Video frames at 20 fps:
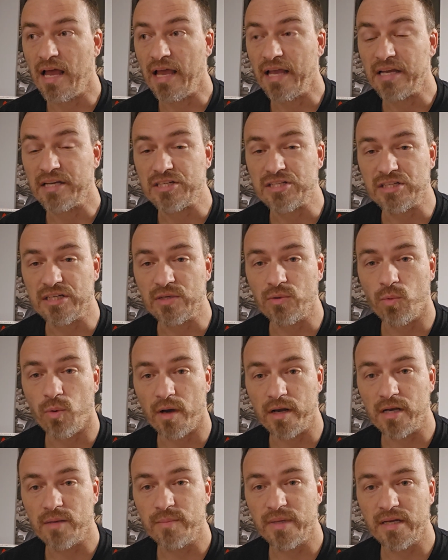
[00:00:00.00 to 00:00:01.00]
She
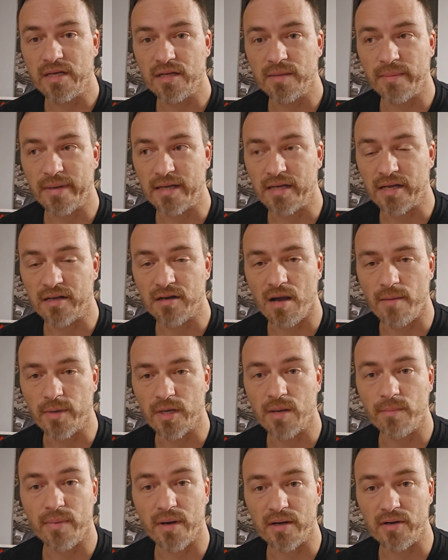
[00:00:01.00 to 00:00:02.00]
wanted me to make a
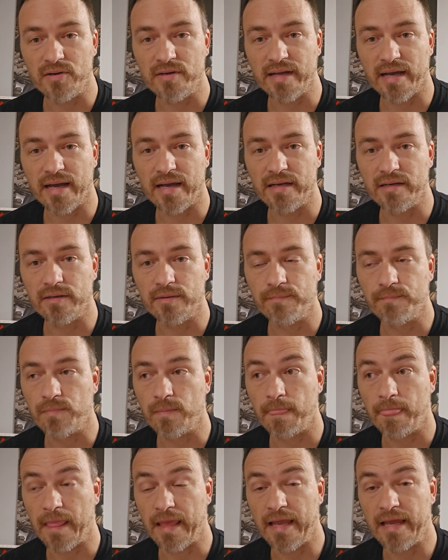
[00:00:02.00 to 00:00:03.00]
comic about her dad
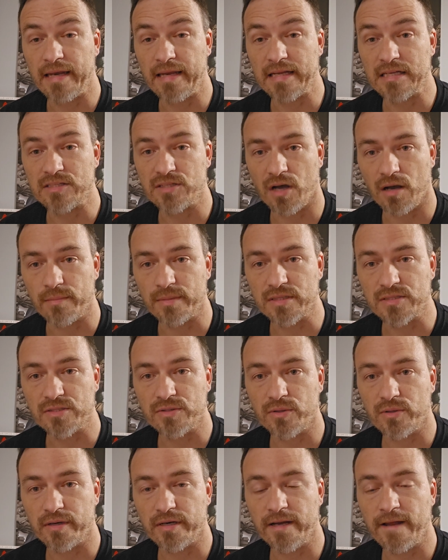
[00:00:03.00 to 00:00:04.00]
in a zombie
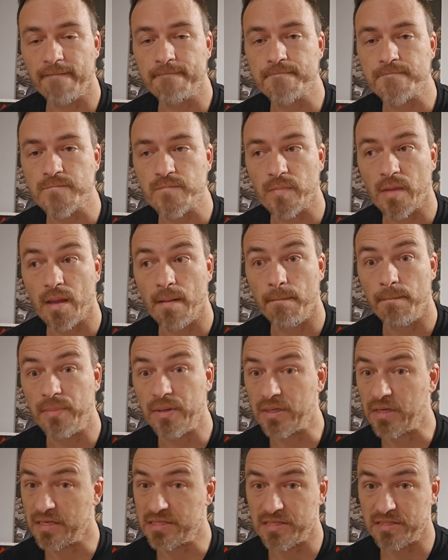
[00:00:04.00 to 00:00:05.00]
story,
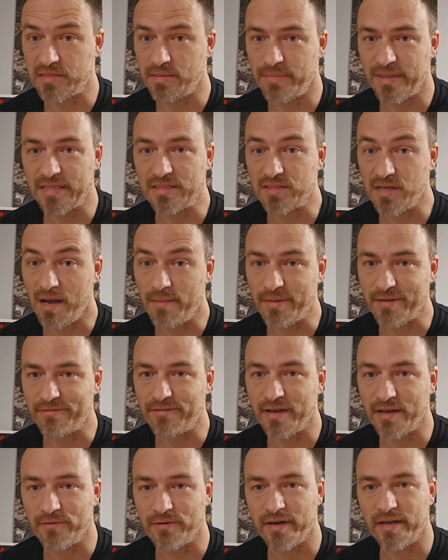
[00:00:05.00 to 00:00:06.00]
because he's a big zombie
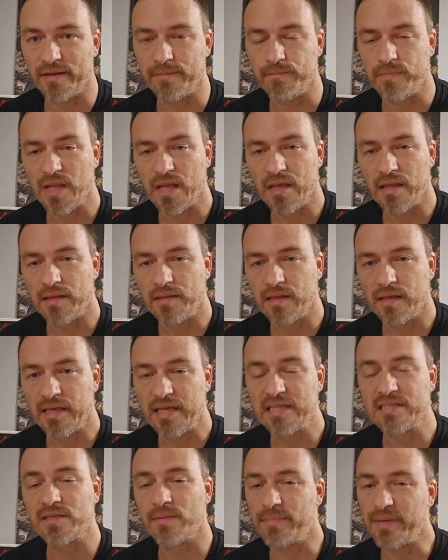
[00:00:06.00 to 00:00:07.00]
fan, right?
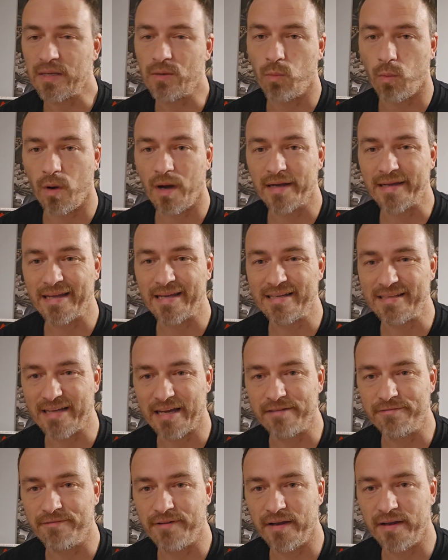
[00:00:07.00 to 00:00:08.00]
He's a big Walking
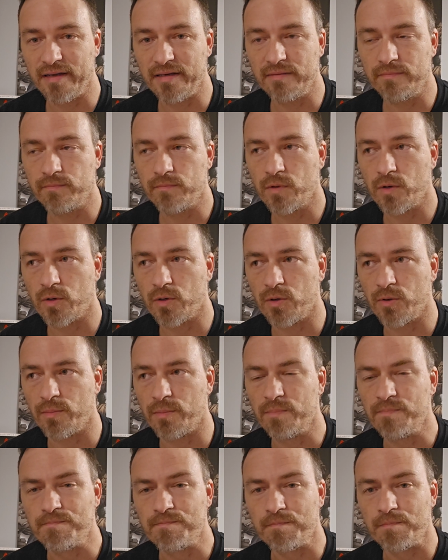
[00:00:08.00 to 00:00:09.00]
Dead fan, or
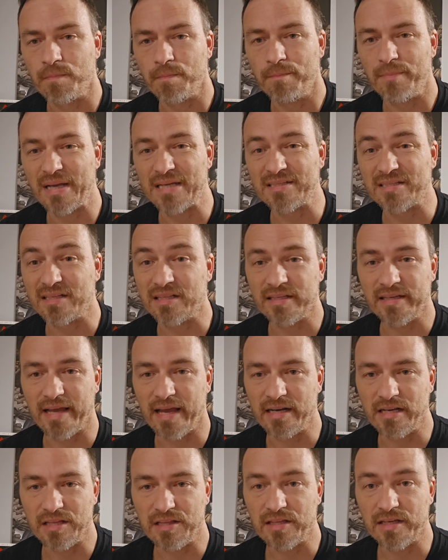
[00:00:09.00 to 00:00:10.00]
basically
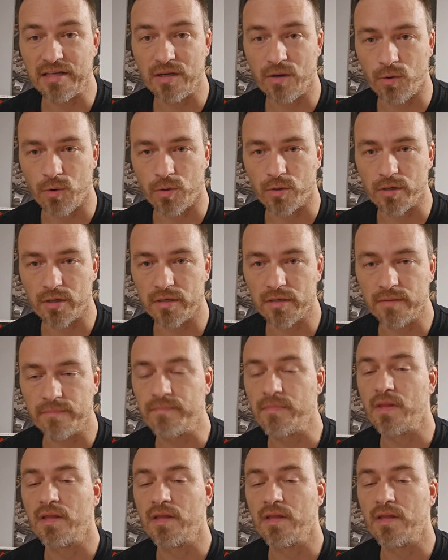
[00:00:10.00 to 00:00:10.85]
anything horror.